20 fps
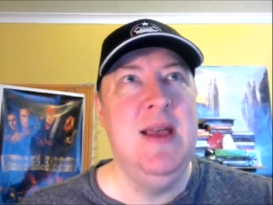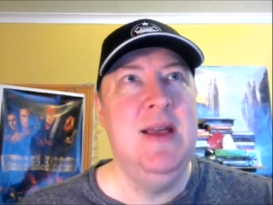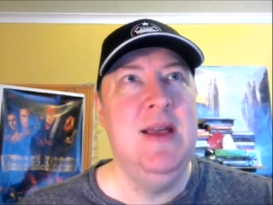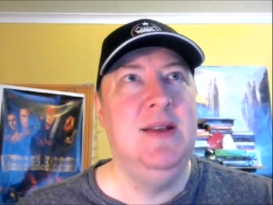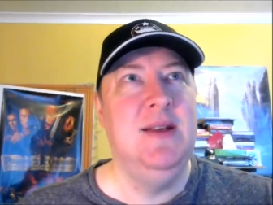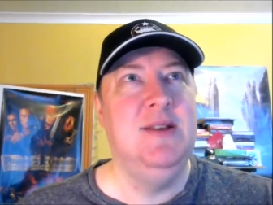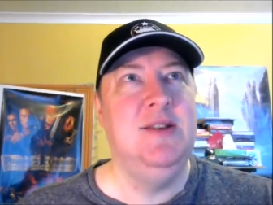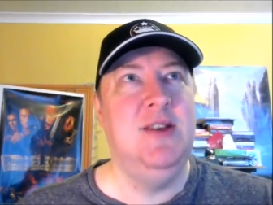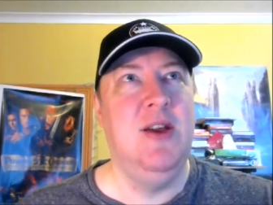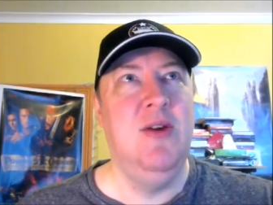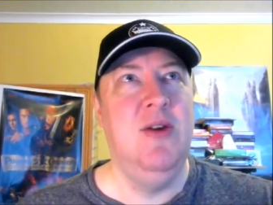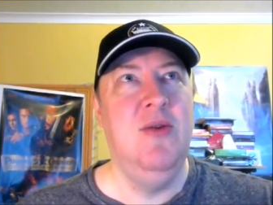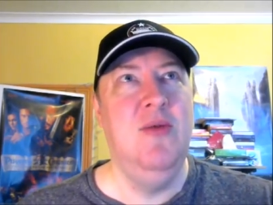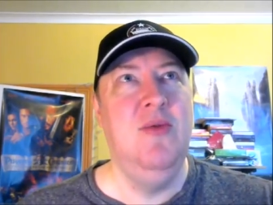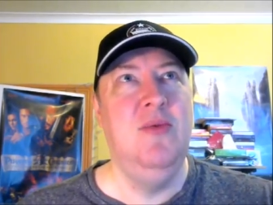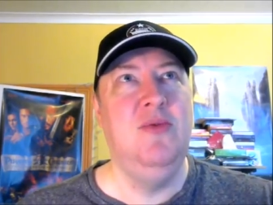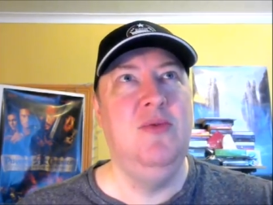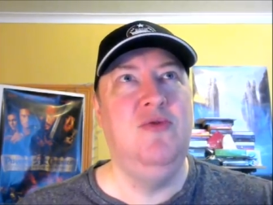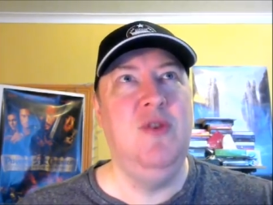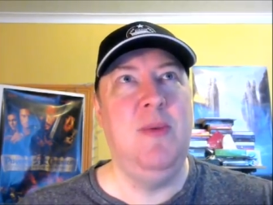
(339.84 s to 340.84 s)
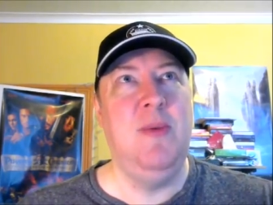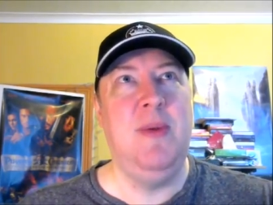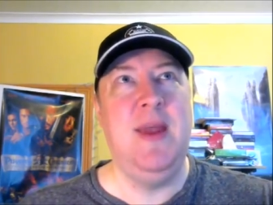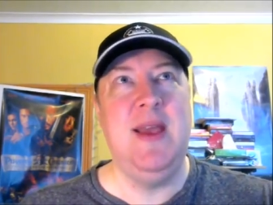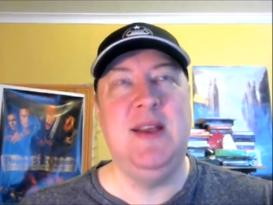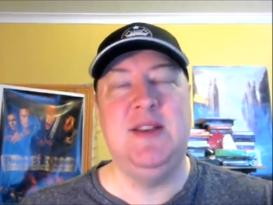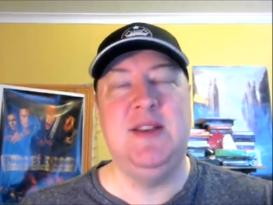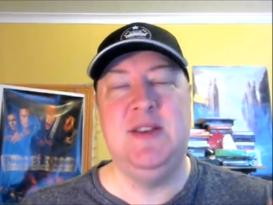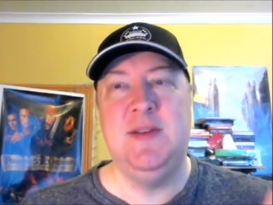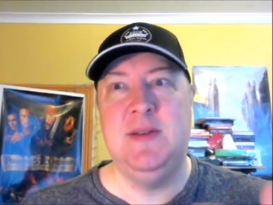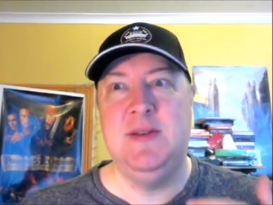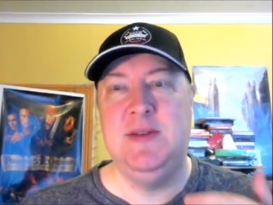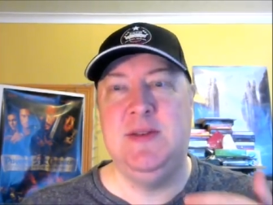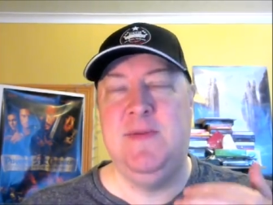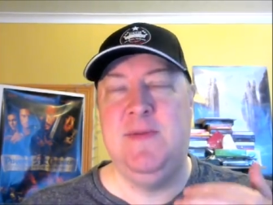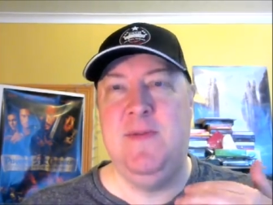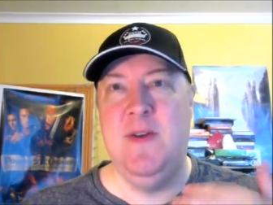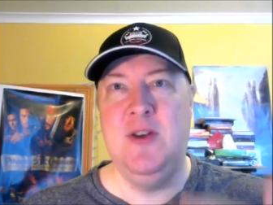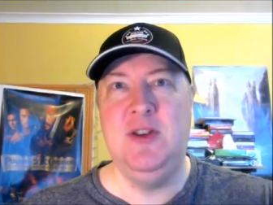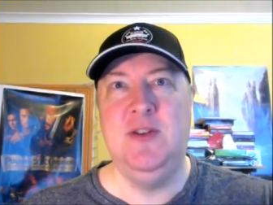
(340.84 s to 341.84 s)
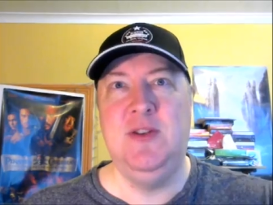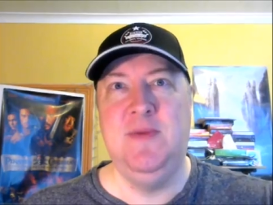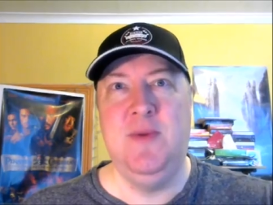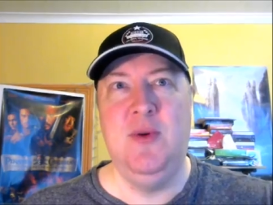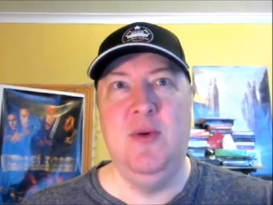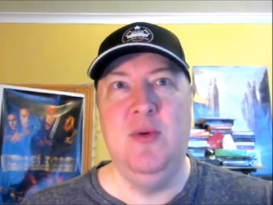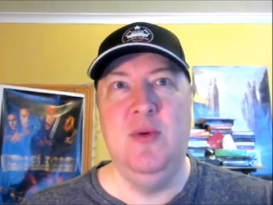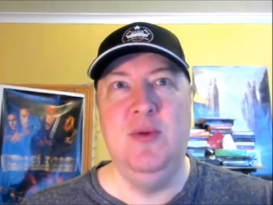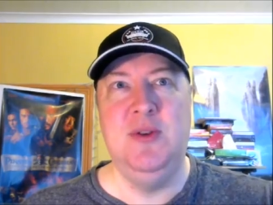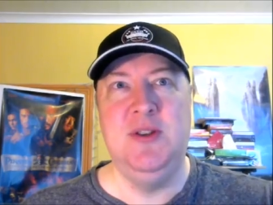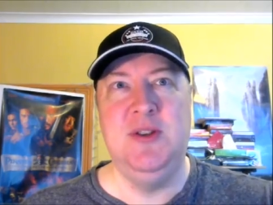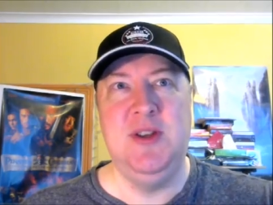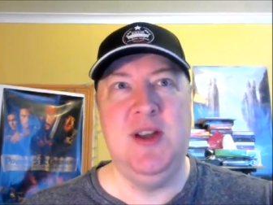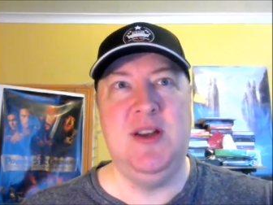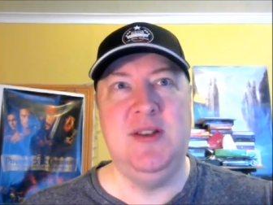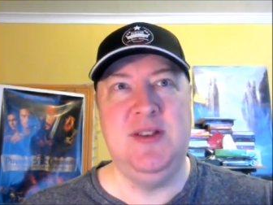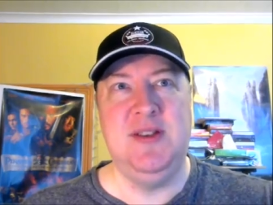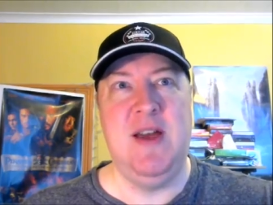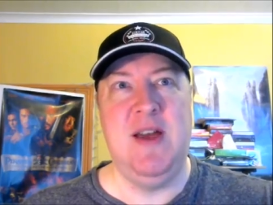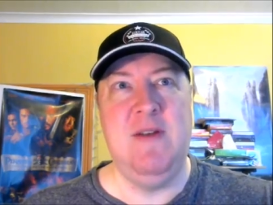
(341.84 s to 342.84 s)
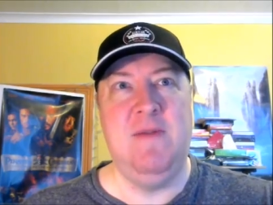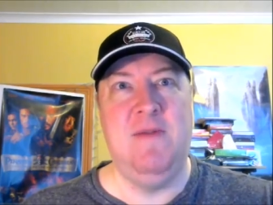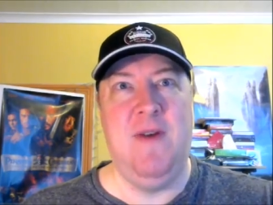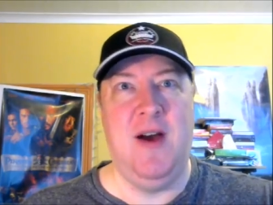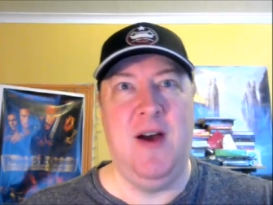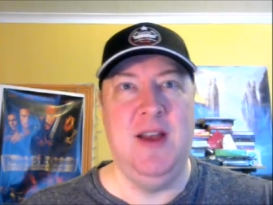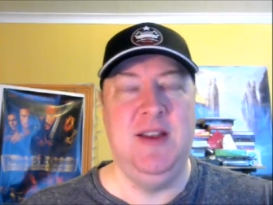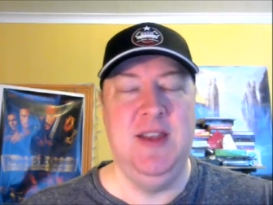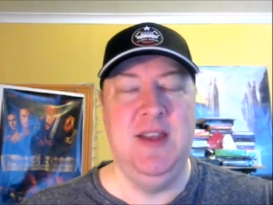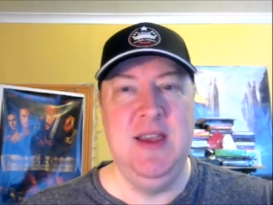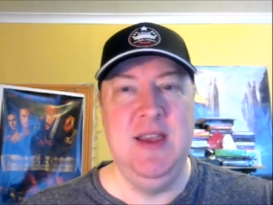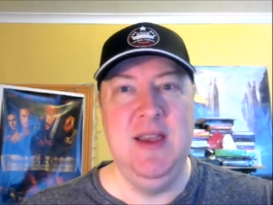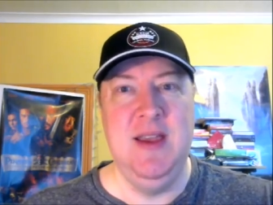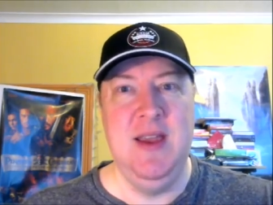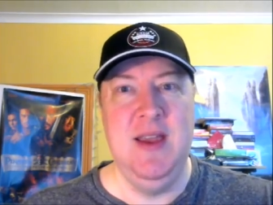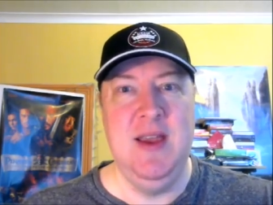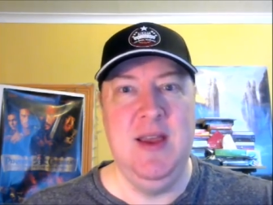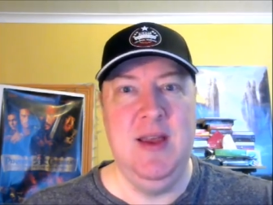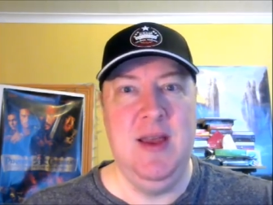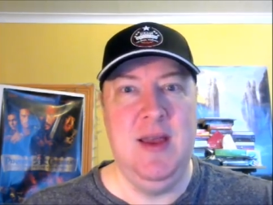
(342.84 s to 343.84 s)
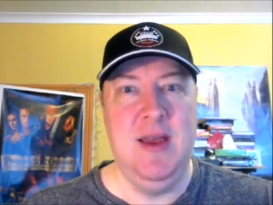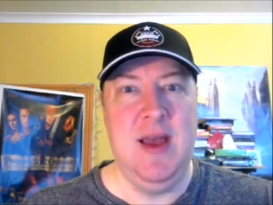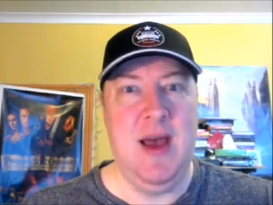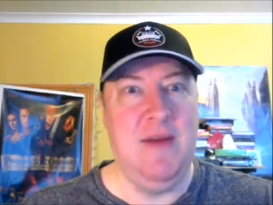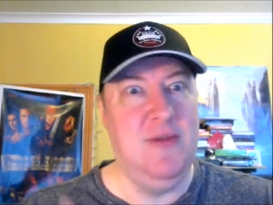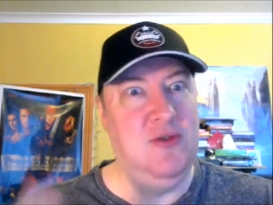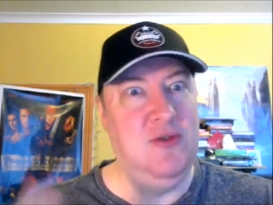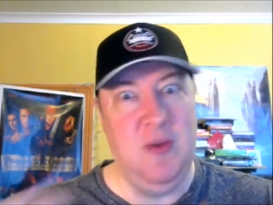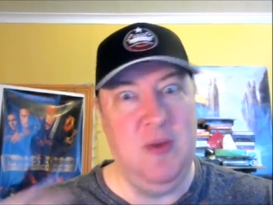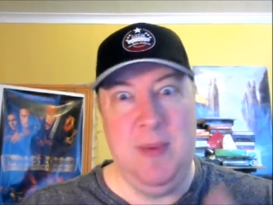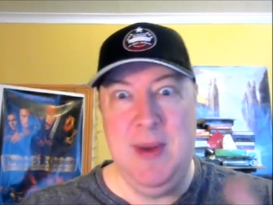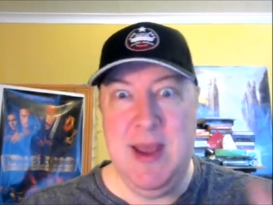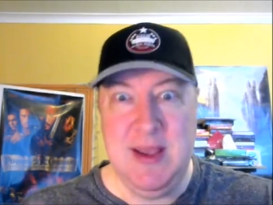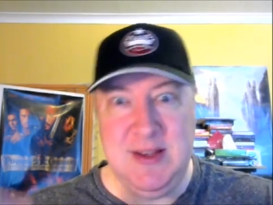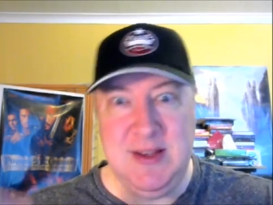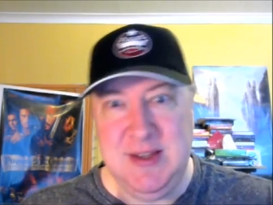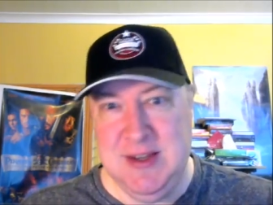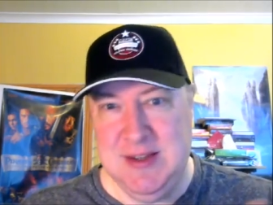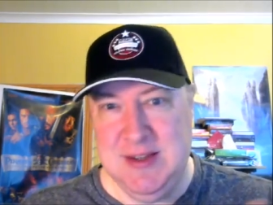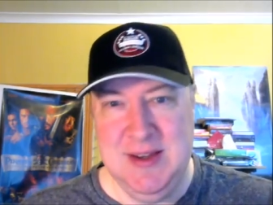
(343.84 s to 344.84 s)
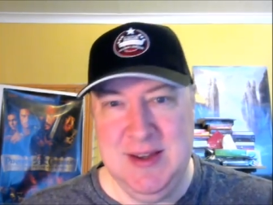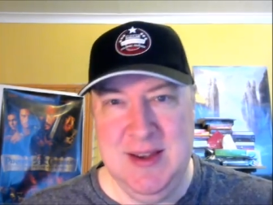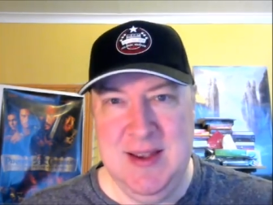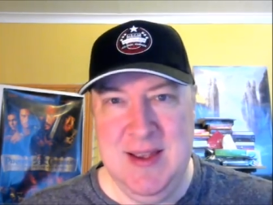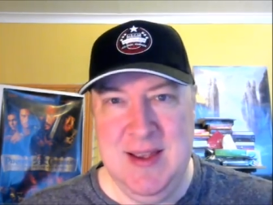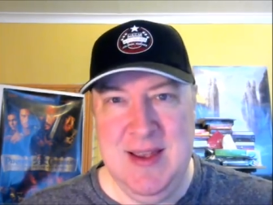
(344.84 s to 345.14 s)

So XXX, first of all, starts out fighting other XXXs.